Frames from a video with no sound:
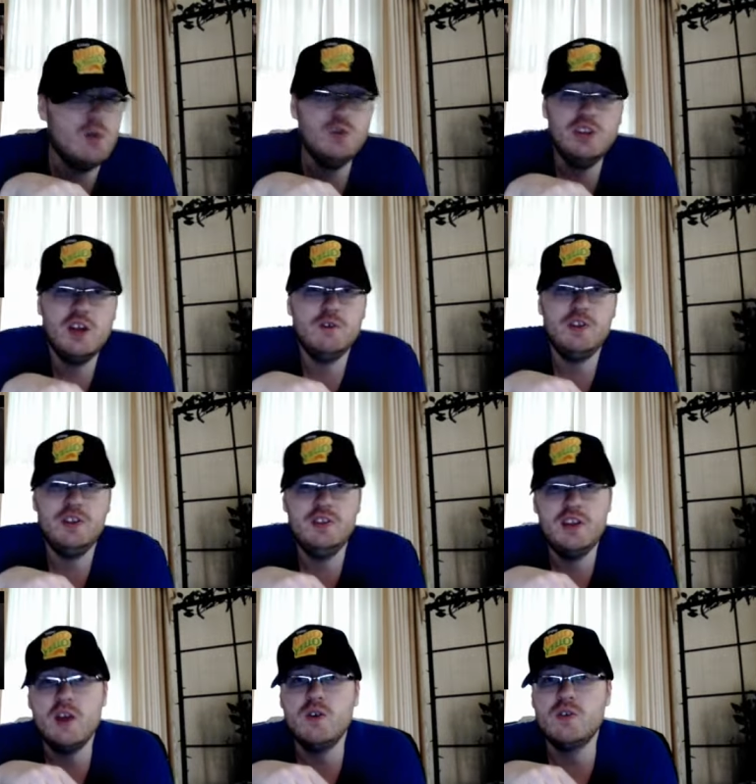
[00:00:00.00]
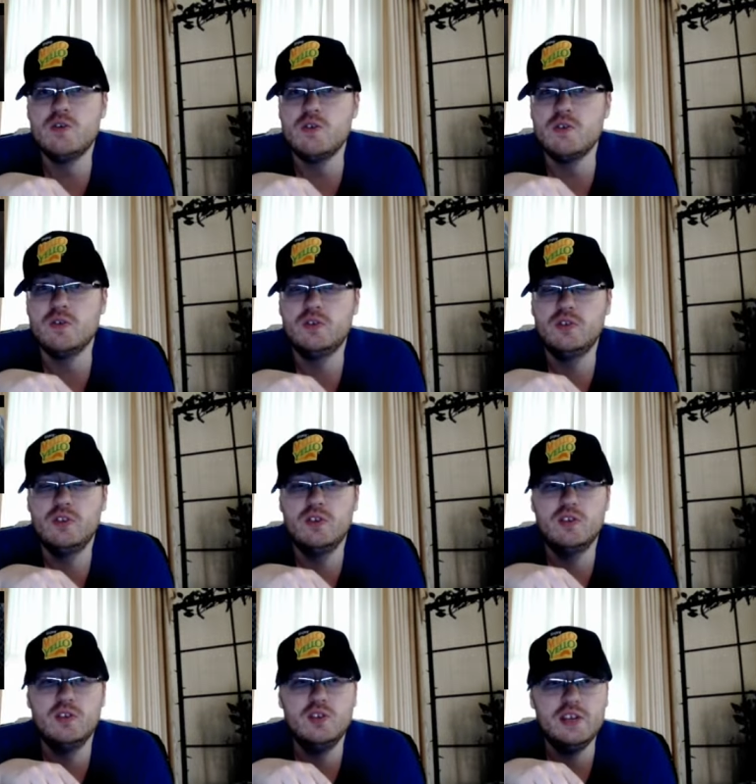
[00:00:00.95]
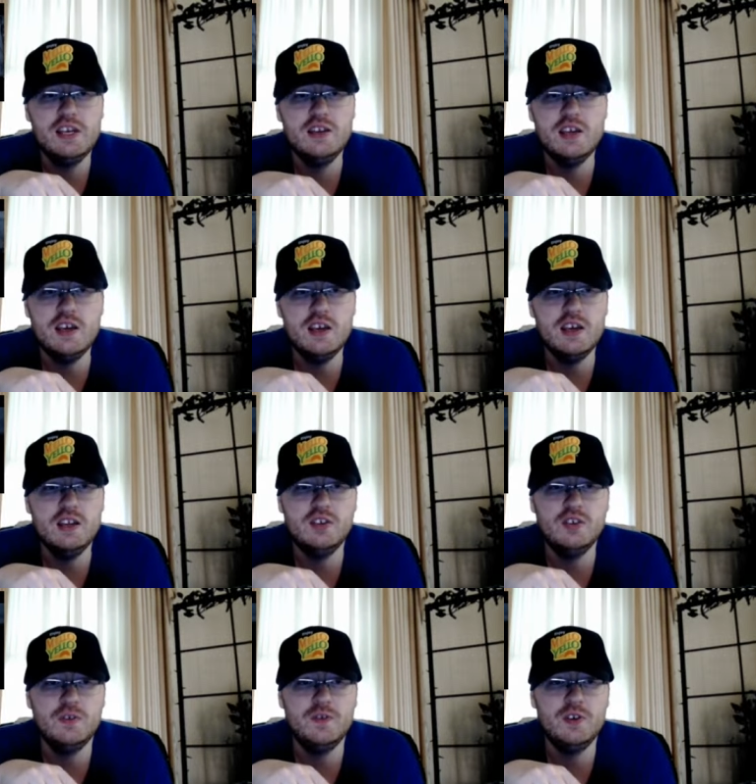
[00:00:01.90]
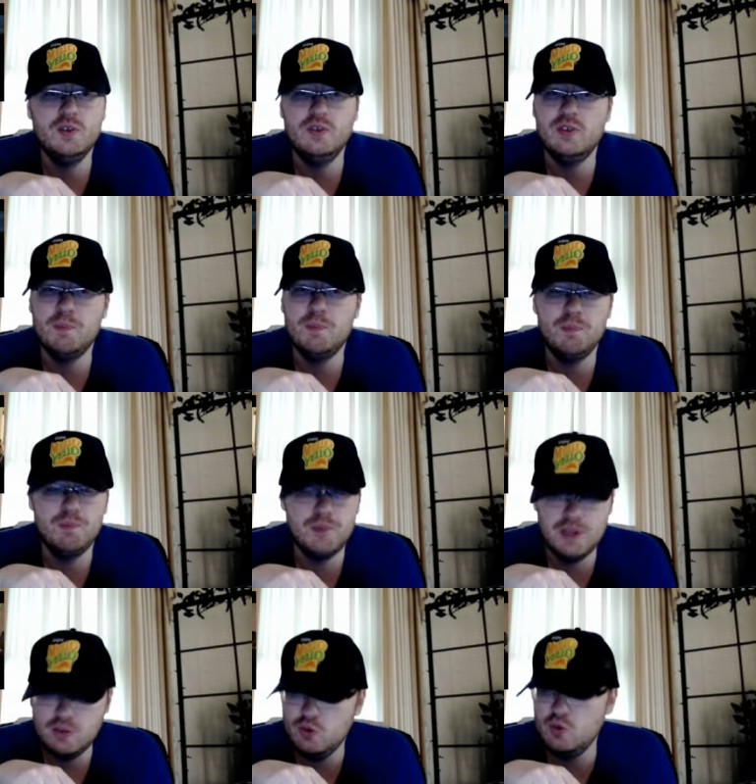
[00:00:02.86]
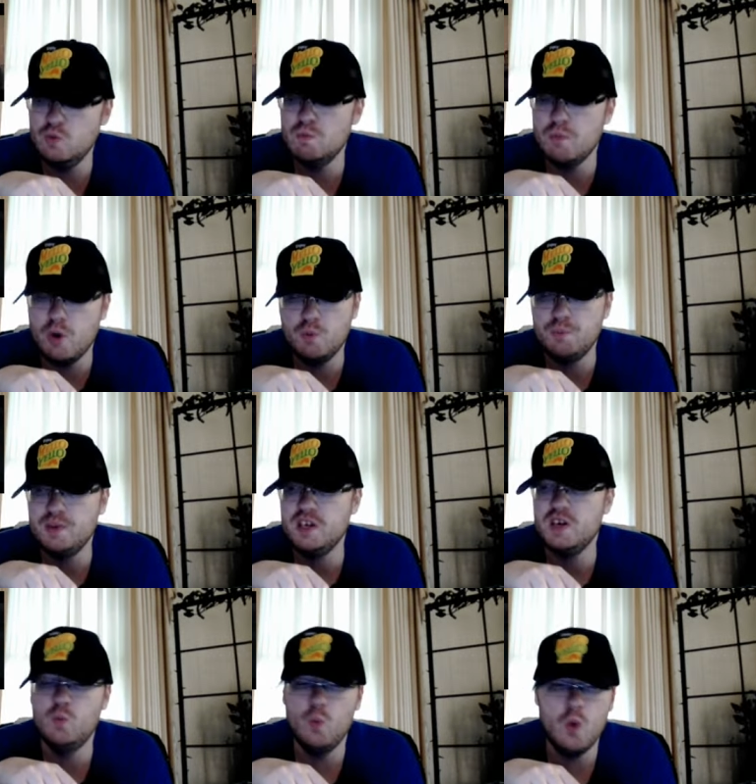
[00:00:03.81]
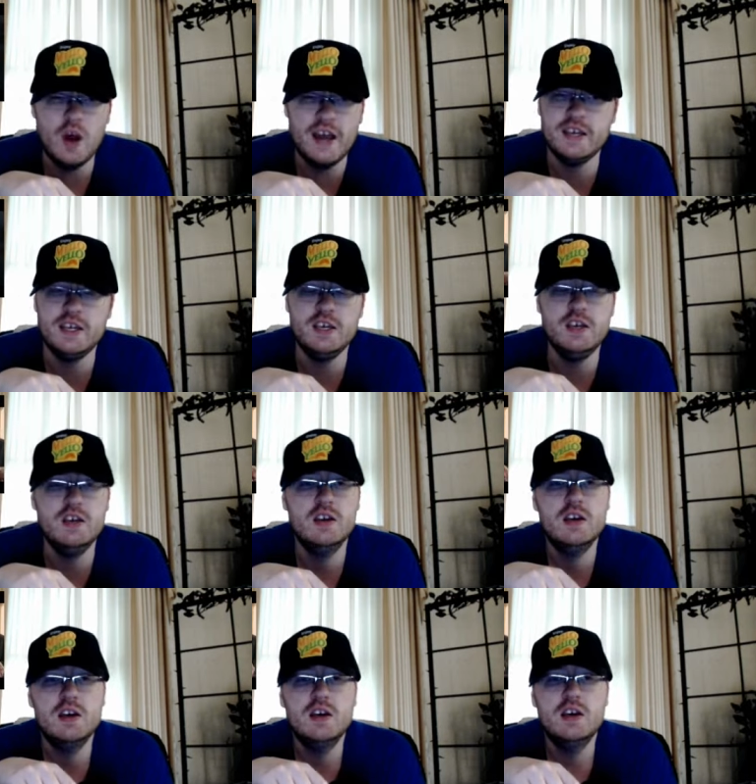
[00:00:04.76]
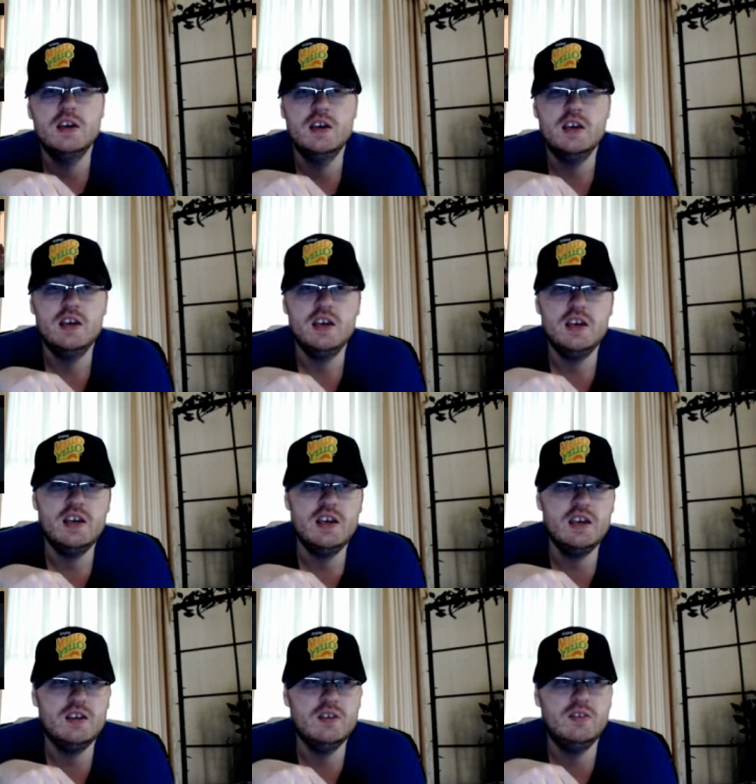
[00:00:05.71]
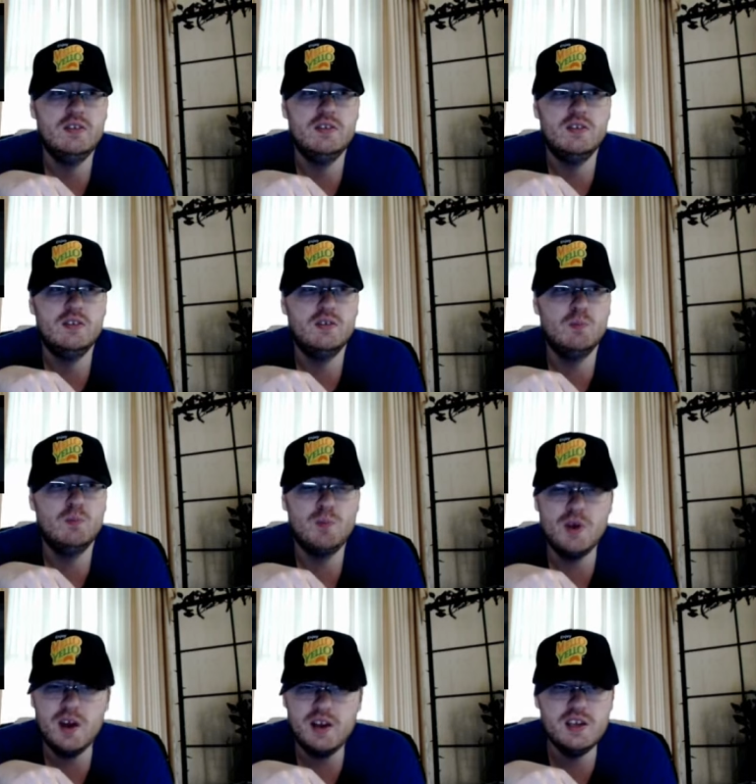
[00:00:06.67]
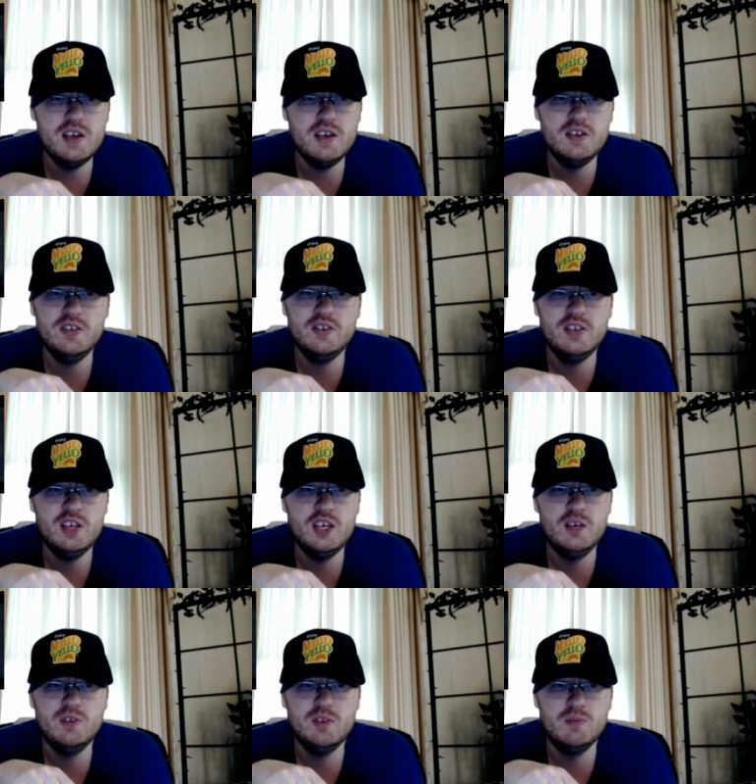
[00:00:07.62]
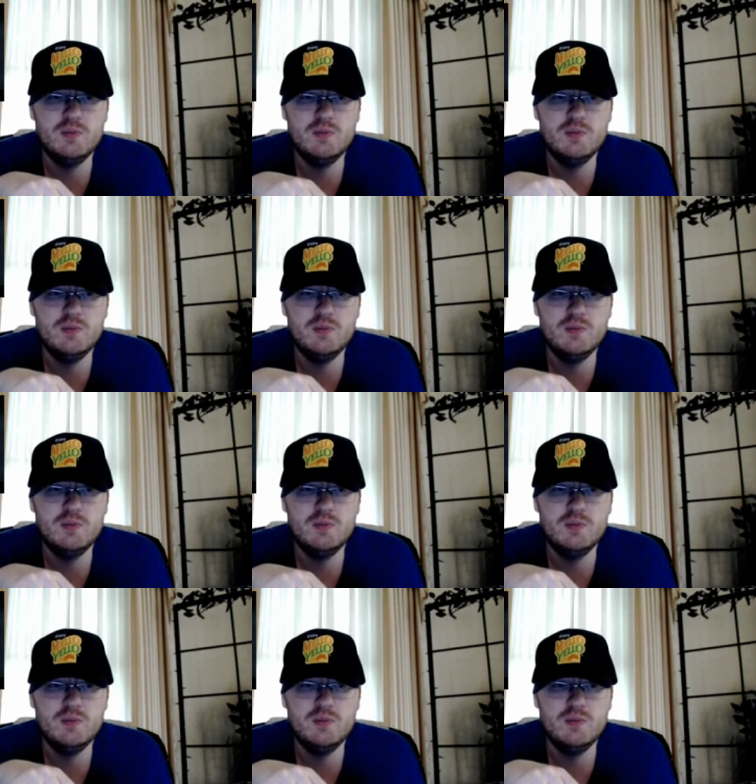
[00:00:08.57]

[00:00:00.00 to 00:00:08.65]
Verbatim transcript: care for these characters. The the lead kid just feels a bit too mopey and whiny. His buddy just seems a